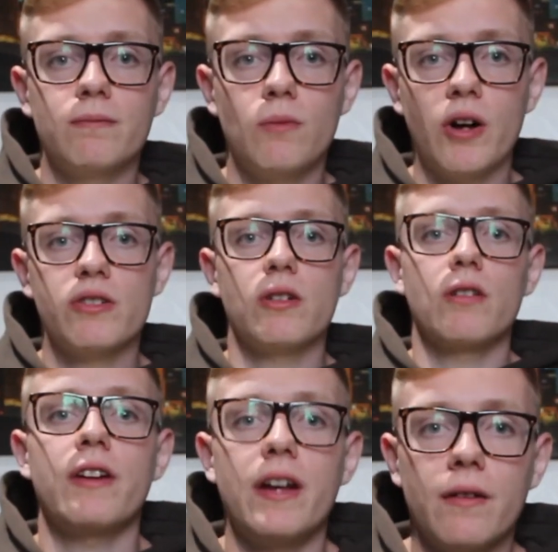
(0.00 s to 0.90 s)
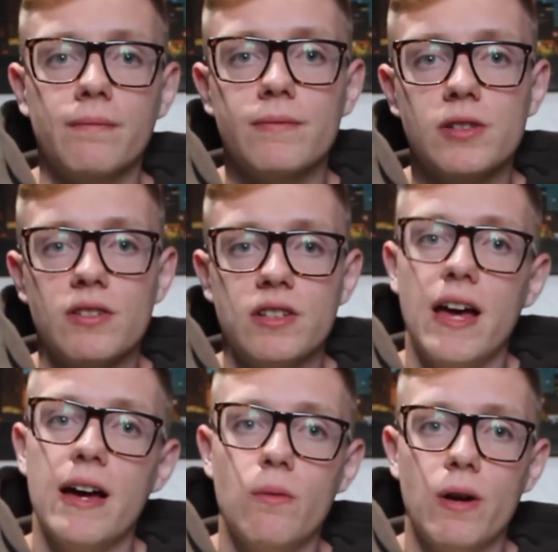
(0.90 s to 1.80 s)
Welcome to another video. So
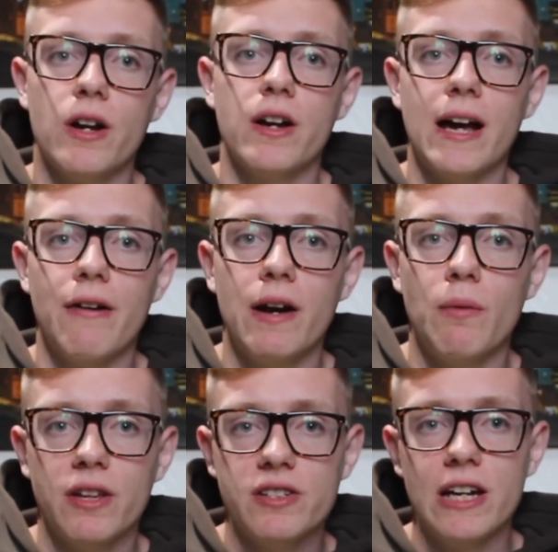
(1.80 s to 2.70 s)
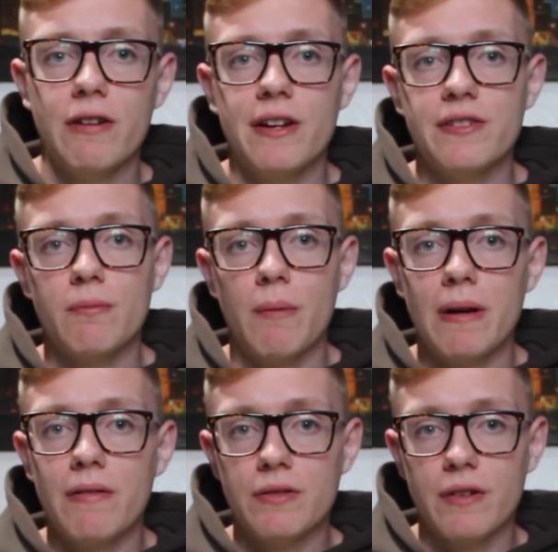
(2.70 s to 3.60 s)
today we're going to carry on with the series from my
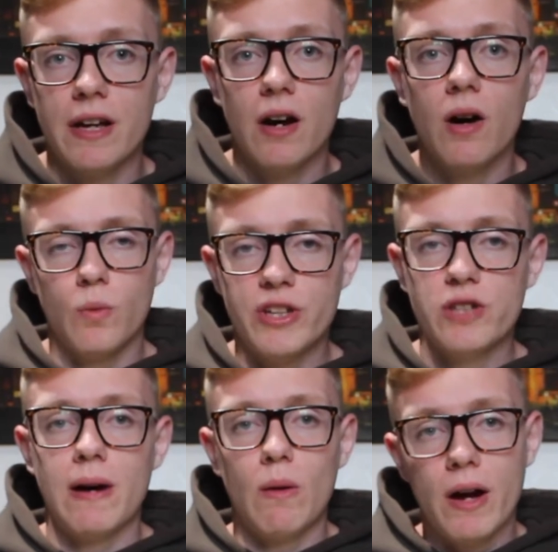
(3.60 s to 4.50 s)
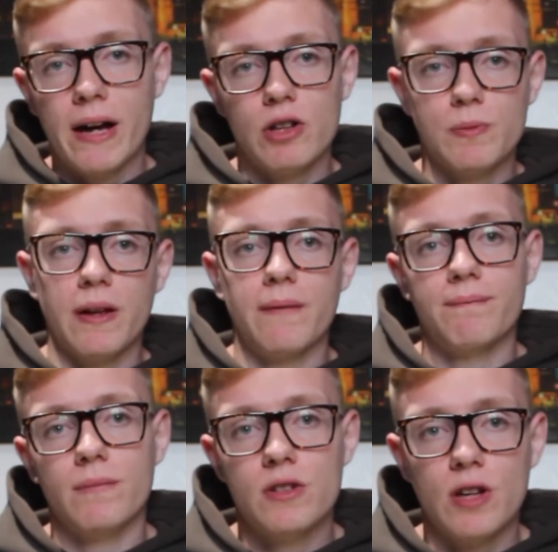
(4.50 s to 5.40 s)
previous video, which is my workout split.
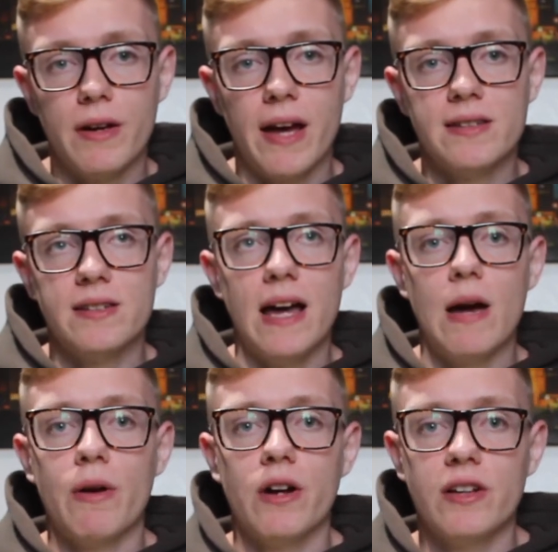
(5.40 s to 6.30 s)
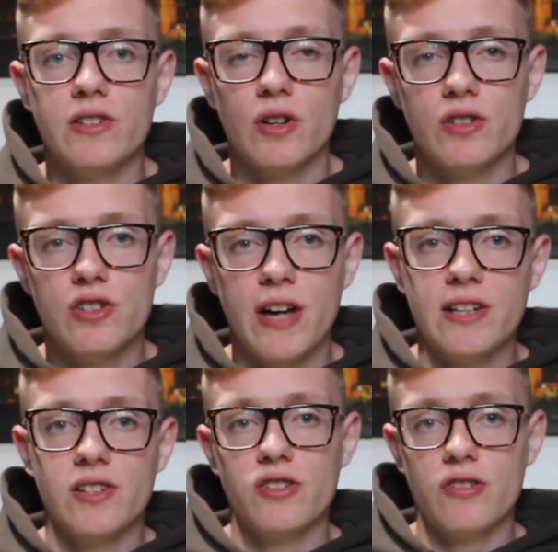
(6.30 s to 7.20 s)
So yeah, today we're going to discuss
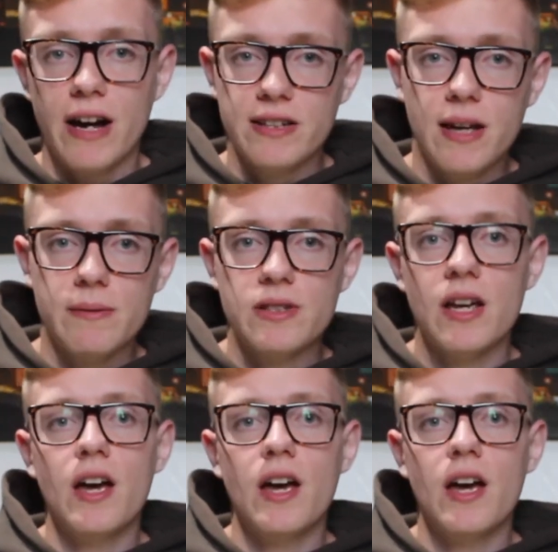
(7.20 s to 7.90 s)
chest and triceps.